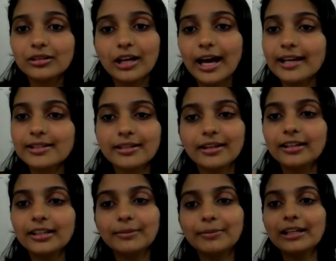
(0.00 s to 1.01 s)
has
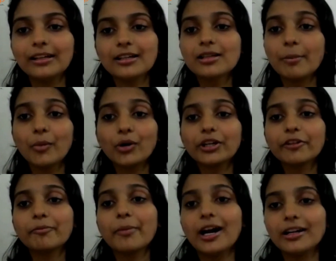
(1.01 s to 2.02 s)
really been a
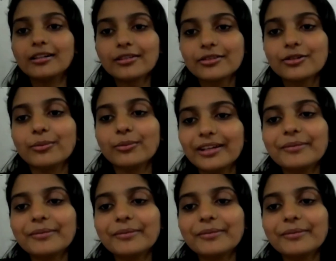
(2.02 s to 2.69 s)
supportive part to me.